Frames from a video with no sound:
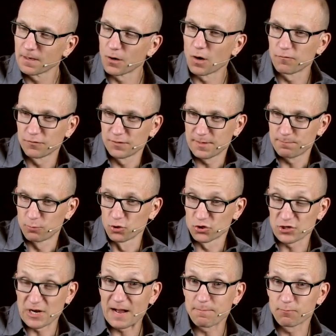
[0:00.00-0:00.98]
Often they
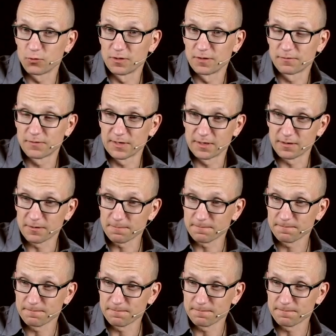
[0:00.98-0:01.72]
push up with the finger.